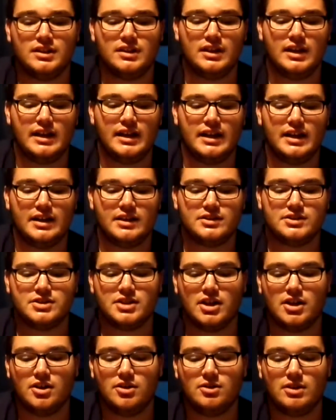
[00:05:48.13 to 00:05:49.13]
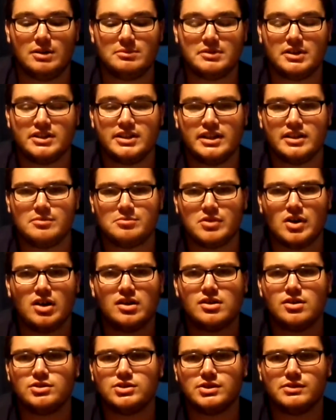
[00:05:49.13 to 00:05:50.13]
And so I'm going to take the
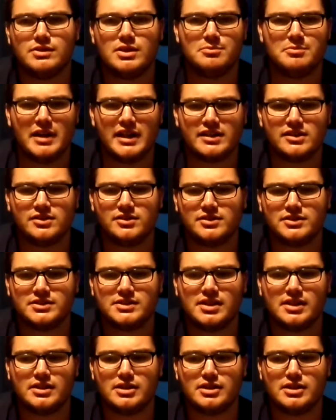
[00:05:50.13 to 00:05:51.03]
Broncos over the Bengals.